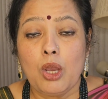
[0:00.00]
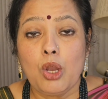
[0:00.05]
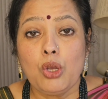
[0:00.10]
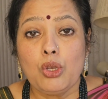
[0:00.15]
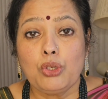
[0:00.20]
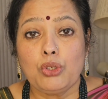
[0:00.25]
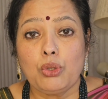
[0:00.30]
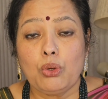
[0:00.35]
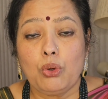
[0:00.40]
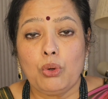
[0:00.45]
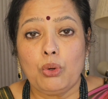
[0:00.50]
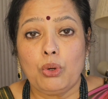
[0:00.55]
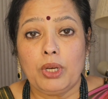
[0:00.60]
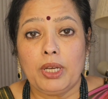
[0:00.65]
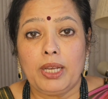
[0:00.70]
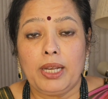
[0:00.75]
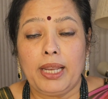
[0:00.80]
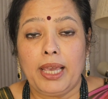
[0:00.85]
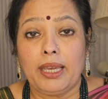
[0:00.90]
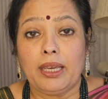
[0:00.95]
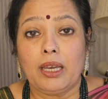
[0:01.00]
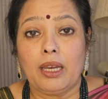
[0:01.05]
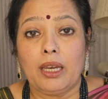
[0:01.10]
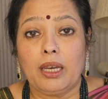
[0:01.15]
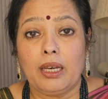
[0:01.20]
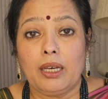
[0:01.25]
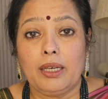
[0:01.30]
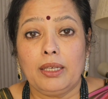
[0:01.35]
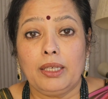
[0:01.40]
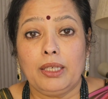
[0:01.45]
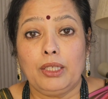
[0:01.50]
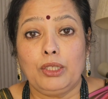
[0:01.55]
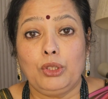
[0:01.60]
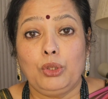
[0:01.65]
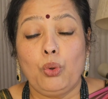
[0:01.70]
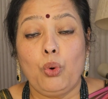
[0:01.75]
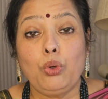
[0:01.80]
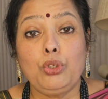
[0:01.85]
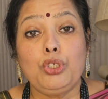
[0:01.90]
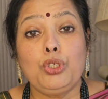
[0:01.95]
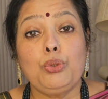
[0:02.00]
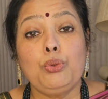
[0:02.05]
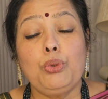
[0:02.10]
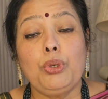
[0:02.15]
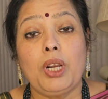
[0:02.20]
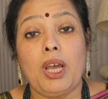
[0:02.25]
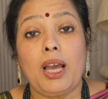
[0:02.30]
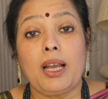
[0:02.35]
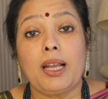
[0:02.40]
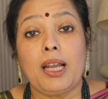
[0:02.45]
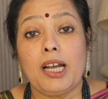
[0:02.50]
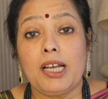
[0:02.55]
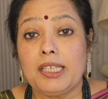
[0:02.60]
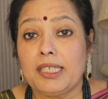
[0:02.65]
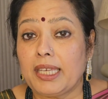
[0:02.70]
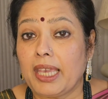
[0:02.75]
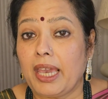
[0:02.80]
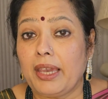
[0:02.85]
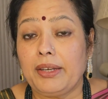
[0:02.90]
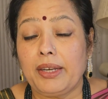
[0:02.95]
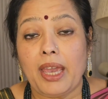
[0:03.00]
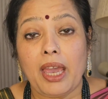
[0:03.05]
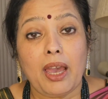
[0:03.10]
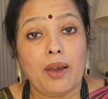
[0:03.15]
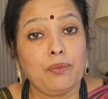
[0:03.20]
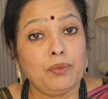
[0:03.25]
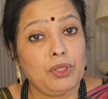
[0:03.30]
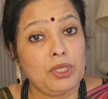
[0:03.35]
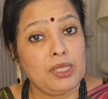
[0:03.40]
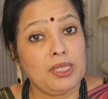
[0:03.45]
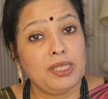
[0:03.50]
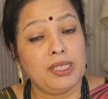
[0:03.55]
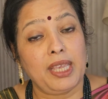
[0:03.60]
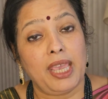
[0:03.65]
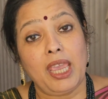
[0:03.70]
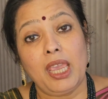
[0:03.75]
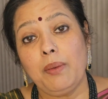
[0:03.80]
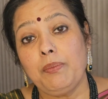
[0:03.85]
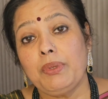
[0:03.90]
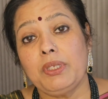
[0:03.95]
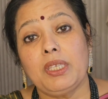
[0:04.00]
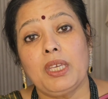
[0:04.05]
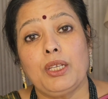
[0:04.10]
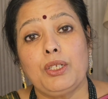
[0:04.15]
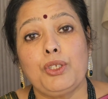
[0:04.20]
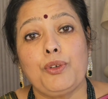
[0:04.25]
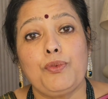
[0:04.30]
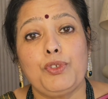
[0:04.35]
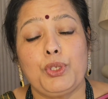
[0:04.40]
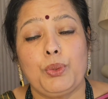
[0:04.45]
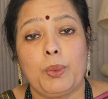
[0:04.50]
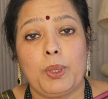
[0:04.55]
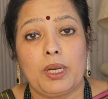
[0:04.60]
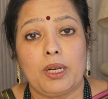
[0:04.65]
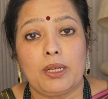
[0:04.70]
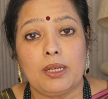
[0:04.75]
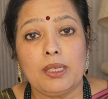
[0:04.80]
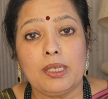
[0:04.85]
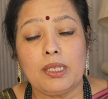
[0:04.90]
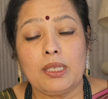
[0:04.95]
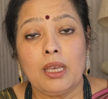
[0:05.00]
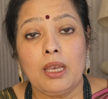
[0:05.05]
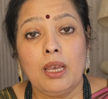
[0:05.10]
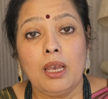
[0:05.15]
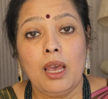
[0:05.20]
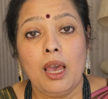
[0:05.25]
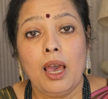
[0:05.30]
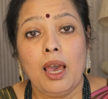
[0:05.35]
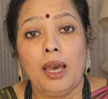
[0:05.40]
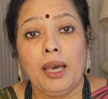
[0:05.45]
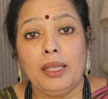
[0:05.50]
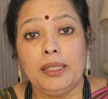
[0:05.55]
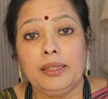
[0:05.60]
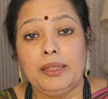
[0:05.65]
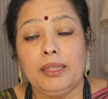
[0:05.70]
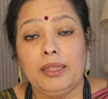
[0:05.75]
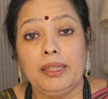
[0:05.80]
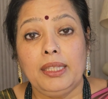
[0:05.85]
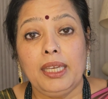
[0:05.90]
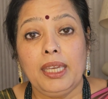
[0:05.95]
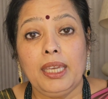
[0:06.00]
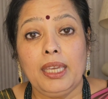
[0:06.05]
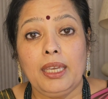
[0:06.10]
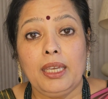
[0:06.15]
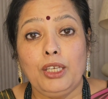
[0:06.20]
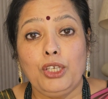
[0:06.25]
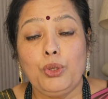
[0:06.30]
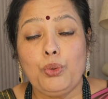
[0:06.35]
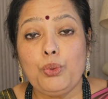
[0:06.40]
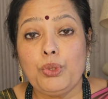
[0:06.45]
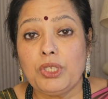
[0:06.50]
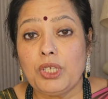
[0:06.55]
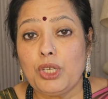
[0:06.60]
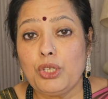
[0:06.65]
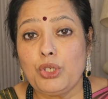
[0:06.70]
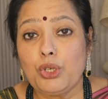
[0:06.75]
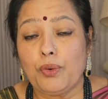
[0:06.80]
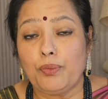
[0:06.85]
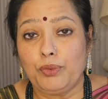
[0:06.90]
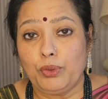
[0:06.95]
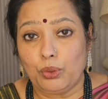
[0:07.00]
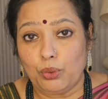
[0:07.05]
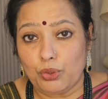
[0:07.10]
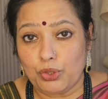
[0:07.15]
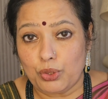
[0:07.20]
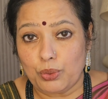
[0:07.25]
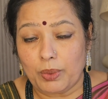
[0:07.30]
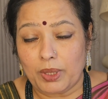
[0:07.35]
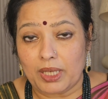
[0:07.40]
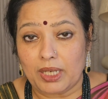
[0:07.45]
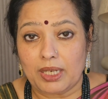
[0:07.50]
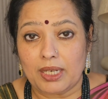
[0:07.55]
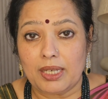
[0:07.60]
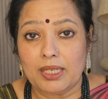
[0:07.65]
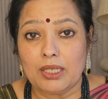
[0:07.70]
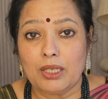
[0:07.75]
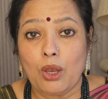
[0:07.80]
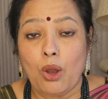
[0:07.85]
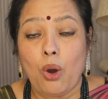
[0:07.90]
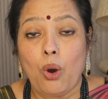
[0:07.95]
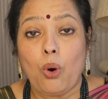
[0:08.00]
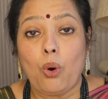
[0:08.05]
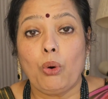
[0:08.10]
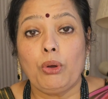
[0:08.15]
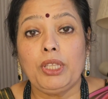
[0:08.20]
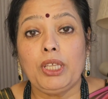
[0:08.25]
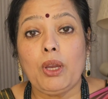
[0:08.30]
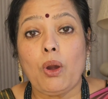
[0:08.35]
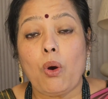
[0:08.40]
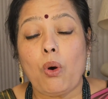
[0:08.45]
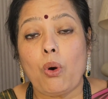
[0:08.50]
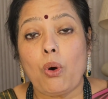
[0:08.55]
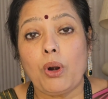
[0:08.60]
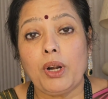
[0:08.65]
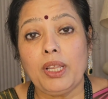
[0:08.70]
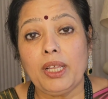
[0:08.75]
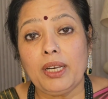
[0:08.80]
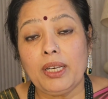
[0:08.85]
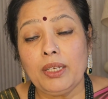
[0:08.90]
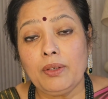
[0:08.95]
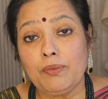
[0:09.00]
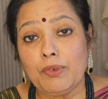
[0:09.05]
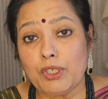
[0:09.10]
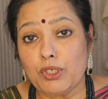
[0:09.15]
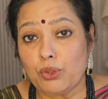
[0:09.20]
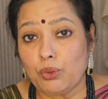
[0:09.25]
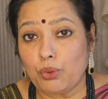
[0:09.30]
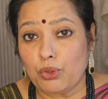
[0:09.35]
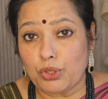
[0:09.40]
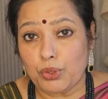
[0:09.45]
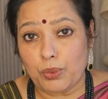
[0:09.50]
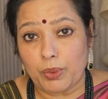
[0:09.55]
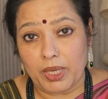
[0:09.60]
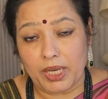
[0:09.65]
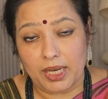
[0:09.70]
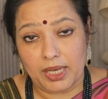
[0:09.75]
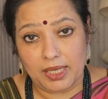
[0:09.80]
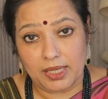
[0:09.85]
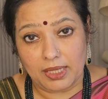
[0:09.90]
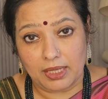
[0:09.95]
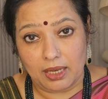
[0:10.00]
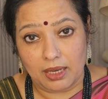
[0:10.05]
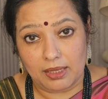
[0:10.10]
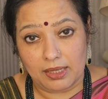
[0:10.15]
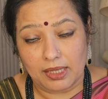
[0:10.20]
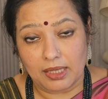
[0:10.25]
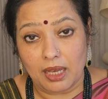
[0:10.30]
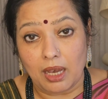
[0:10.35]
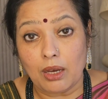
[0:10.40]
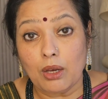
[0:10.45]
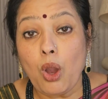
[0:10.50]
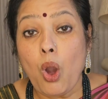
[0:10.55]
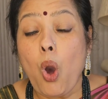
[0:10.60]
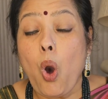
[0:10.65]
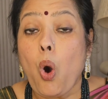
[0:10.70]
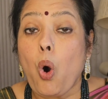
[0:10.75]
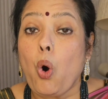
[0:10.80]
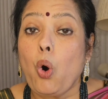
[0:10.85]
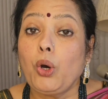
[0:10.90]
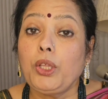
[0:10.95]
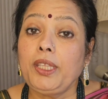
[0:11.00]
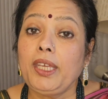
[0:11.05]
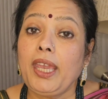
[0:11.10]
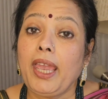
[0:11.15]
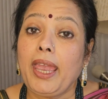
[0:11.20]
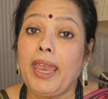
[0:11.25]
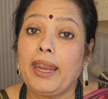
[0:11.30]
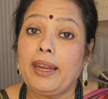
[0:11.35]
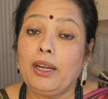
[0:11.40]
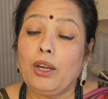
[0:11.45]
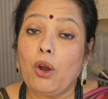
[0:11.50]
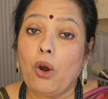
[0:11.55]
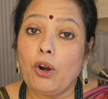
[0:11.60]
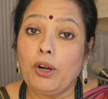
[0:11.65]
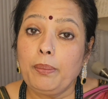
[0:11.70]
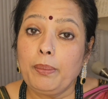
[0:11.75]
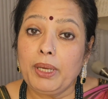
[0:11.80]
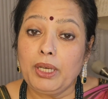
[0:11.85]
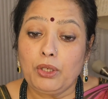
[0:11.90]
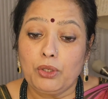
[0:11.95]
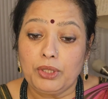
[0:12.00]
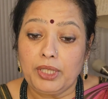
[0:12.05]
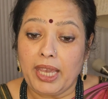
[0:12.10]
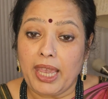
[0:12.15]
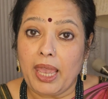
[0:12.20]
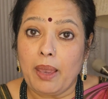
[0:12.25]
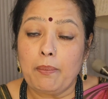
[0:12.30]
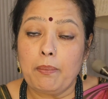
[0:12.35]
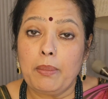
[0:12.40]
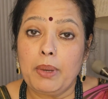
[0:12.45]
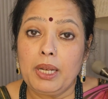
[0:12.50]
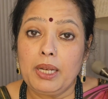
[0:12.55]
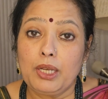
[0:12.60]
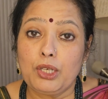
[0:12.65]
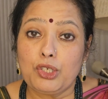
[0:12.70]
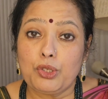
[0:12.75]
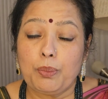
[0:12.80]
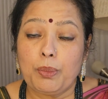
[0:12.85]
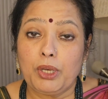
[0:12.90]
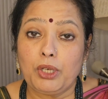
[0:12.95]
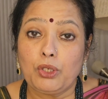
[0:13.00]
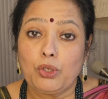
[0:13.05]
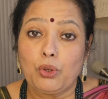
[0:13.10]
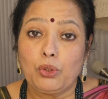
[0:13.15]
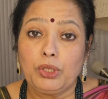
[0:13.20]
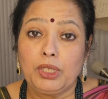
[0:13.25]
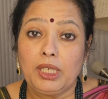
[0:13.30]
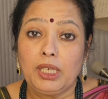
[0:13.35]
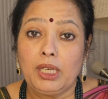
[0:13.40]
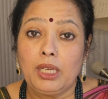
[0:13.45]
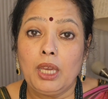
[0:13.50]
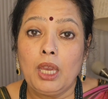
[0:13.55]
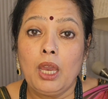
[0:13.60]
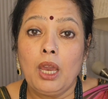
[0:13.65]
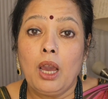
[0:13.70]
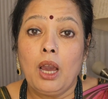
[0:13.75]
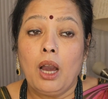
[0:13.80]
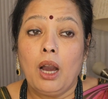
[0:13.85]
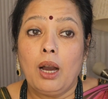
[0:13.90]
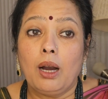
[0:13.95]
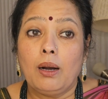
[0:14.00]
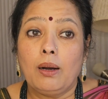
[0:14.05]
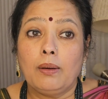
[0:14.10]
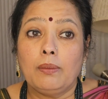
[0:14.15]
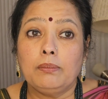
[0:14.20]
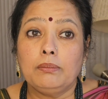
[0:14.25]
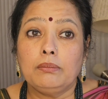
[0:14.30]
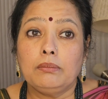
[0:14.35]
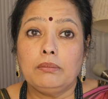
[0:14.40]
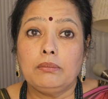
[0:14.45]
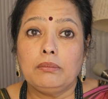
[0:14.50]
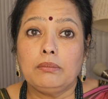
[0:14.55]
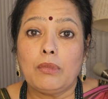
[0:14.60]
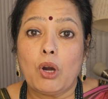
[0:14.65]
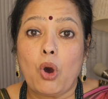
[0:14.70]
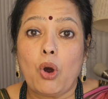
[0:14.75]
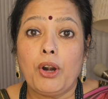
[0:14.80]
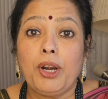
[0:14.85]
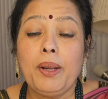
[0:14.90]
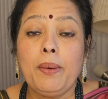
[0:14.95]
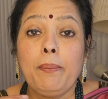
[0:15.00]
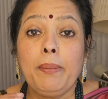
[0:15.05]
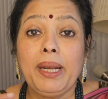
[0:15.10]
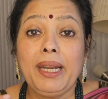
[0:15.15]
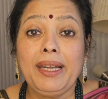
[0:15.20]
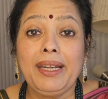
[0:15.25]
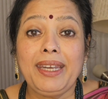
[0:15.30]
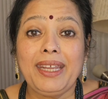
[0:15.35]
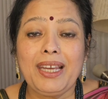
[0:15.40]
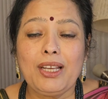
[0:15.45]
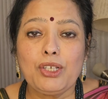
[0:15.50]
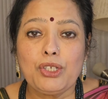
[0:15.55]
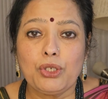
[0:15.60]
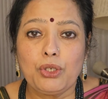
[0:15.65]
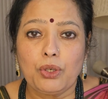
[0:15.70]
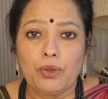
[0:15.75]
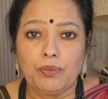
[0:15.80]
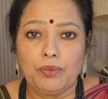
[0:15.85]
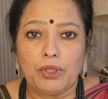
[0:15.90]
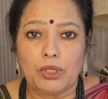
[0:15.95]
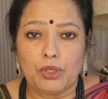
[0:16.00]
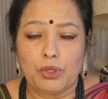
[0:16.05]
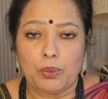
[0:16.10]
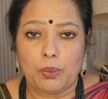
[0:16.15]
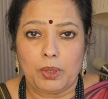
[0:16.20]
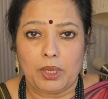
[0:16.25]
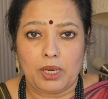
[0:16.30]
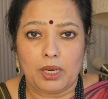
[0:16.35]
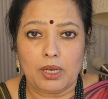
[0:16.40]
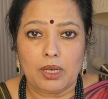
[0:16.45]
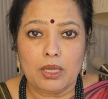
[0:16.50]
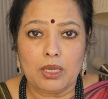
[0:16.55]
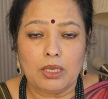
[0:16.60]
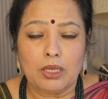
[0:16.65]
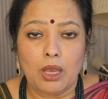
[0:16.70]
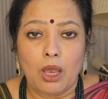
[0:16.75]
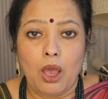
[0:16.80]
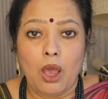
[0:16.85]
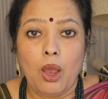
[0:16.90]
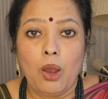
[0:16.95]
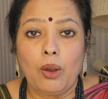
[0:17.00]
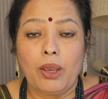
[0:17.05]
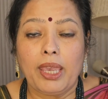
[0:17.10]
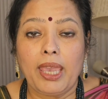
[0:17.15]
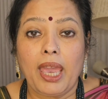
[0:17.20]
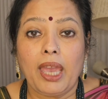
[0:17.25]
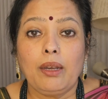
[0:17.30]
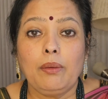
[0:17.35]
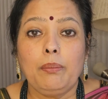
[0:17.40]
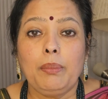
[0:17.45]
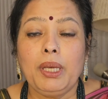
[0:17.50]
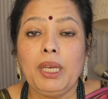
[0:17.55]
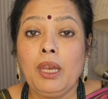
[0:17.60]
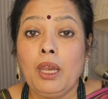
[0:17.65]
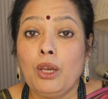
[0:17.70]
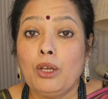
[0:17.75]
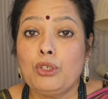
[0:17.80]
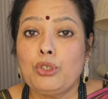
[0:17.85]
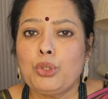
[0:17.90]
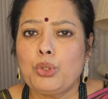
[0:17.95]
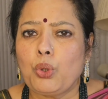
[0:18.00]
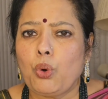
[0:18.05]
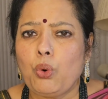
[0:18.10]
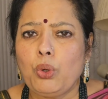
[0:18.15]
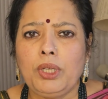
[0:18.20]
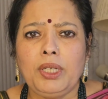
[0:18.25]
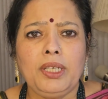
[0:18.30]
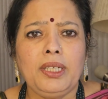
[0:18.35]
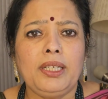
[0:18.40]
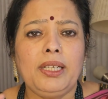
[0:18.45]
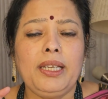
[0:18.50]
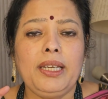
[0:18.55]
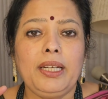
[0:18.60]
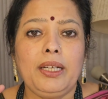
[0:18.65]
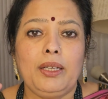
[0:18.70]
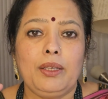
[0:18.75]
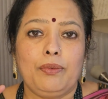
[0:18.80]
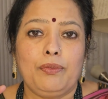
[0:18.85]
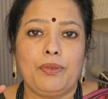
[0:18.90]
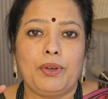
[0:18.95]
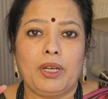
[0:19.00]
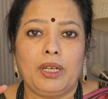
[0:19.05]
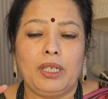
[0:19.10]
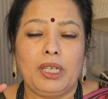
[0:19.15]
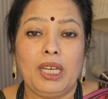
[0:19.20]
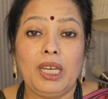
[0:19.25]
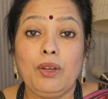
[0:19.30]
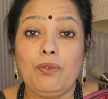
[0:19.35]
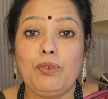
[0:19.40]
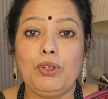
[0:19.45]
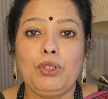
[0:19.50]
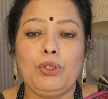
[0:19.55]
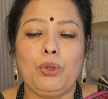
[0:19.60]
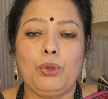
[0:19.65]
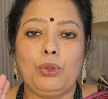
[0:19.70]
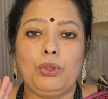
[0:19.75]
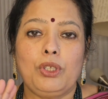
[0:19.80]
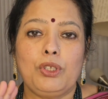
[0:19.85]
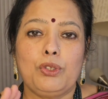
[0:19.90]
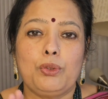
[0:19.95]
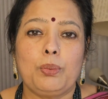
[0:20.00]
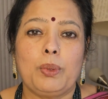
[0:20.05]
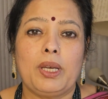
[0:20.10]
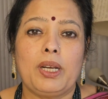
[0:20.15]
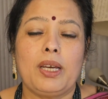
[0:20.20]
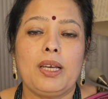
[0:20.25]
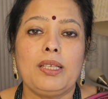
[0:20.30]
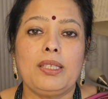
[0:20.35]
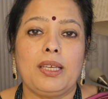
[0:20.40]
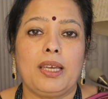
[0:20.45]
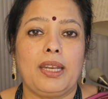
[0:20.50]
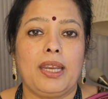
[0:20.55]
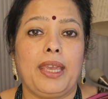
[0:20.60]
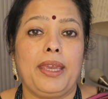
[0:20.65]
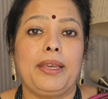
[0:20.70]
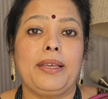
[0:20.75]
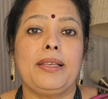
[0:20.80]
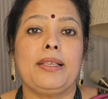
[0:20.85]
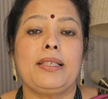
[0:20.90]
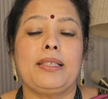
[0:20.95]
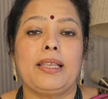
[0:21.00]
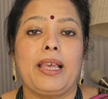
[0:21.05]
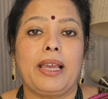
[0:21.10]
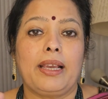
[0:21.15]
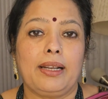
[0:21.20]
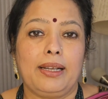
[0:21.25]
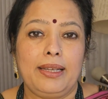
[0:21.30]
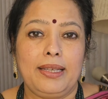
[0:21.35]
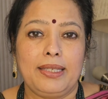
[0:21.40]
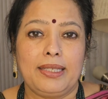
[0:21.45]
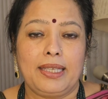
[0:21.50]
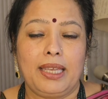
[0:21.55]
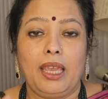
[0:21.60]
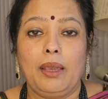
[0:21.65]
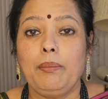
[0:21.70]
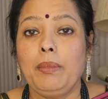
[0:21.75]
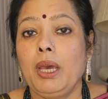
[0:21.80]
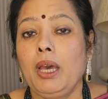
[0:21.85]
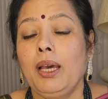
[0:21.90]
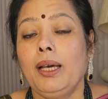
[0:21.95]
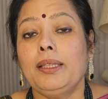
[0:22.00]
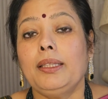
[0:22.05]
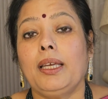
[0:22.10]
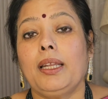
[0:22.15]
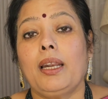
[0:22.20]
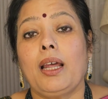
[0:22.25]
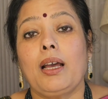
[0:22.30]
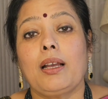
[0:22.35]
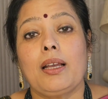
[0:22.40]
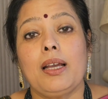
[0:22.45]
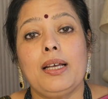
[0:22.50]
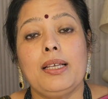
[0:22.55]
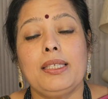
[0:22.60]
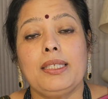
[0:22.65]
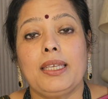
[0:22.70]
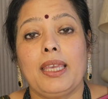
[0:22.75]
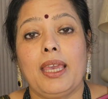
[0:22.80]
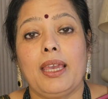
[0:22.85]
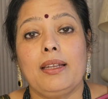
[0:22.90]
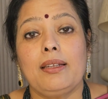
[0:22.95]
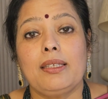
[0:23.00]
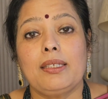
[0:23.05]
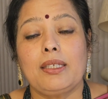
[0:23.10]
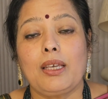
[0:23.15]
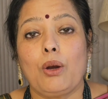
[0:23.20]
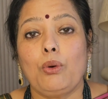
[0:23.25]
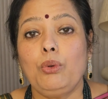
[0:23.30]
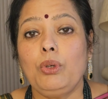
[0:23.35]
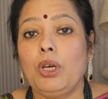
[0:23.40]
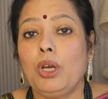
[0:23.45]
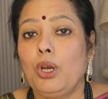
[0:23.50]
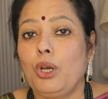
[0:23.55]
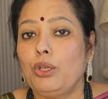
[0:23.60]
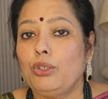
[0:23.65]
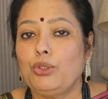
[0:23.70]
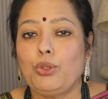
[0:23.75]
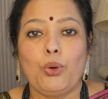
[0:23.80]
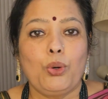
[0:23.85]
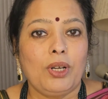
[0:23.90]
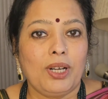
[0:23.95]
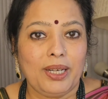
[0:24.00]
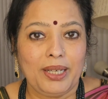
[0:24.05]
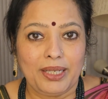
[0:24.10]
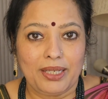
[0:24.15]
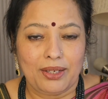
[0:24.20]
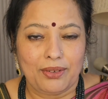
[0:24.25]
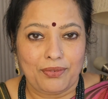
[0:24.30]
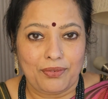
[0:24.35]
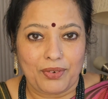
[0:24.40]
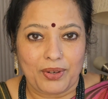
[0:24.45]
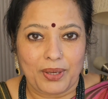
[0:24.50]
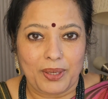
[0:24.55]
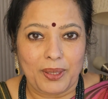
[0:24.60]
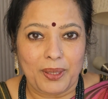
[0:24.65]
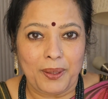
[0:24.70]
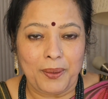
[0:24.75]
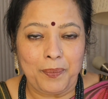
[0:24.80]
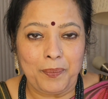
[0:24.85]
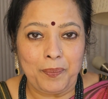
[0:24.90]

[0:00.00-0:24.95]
So, like, though two ragas can have the same set of swaras, the usage of those swaras or the order in which those swaras are sung or the adornment or the embellishment or the ornamentation of the swaras can be totally different. Even though the swaras are exactly same, the ragas can sound totally different.